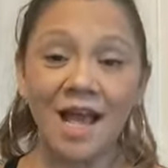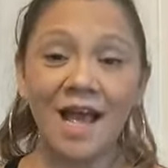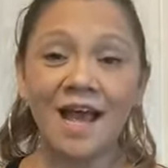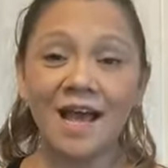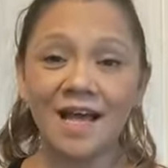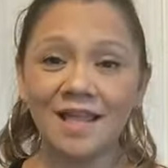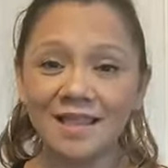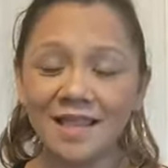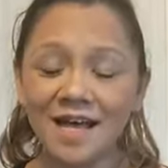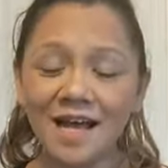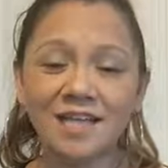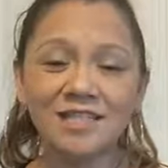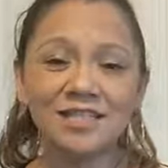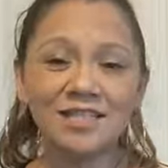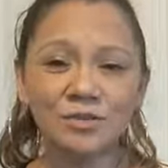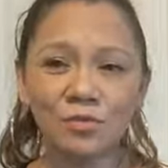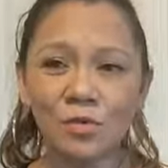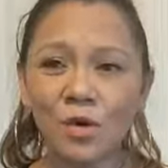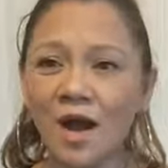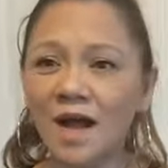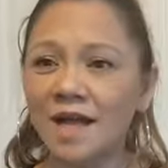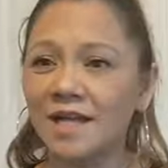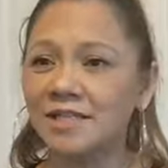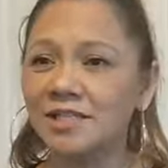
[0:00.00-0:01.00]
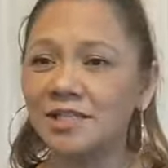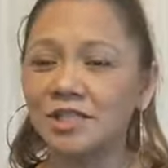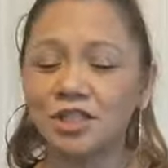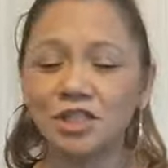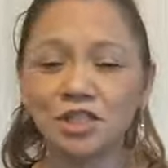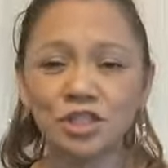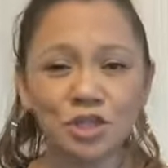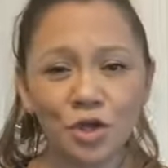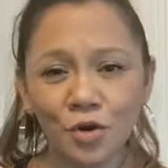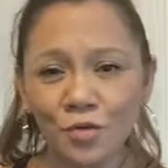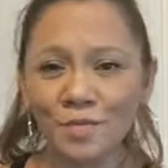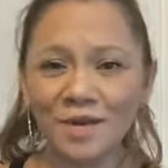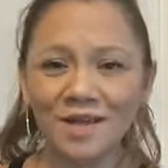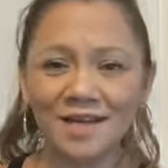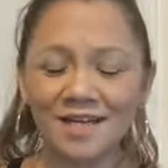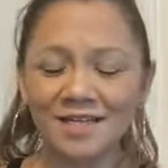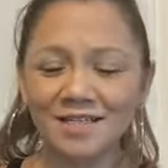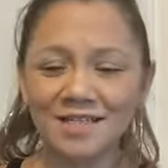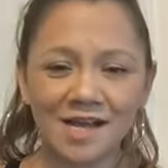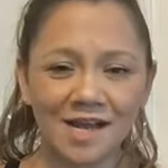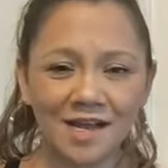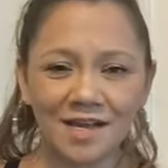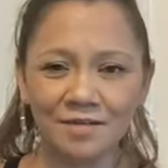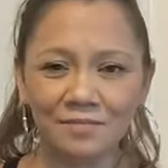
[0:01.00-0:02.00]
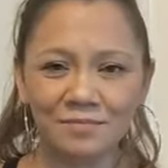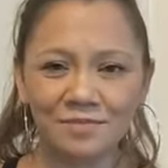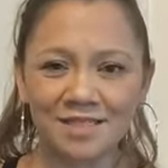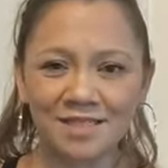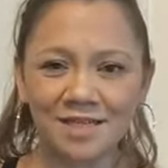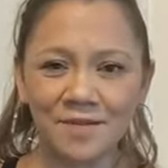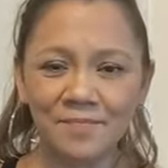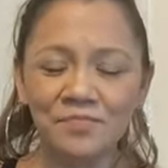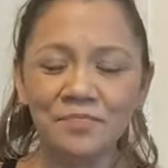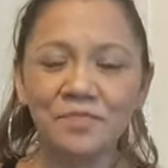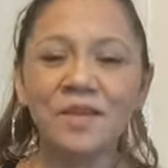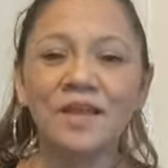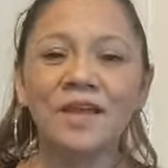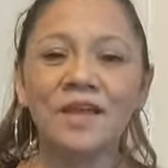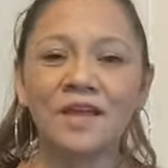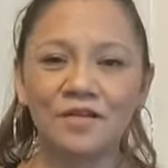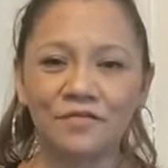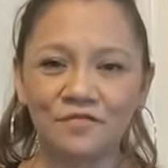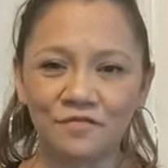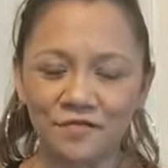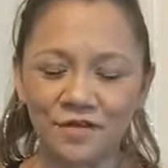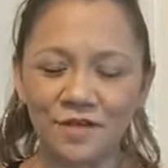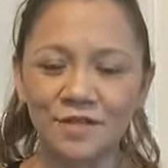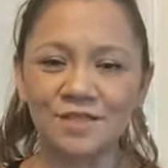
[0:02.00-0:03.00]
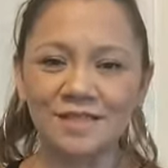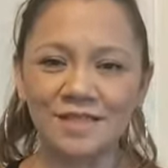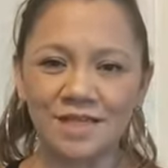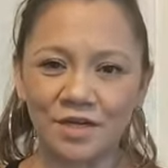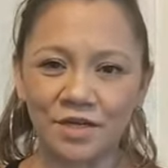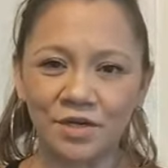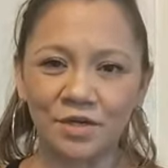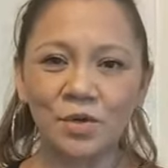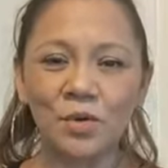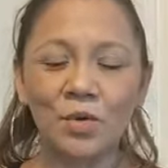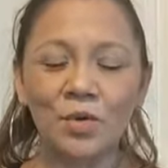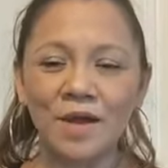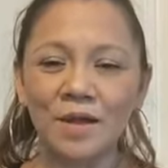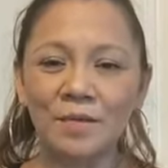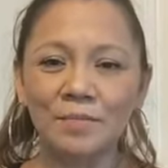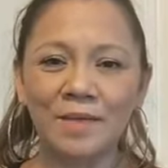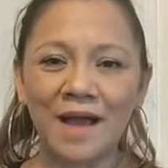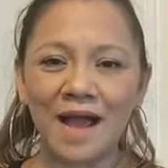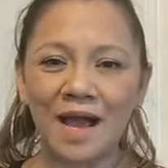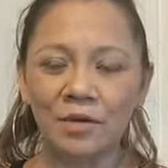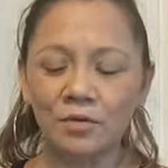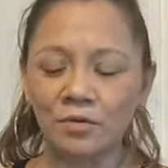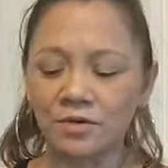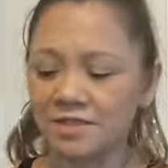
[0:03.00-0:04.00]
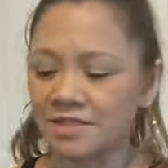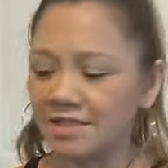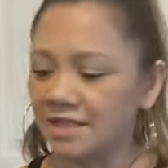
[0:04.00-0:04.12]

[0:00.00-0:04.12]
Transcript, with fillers: And that's why so many times it feels like you're going backwards.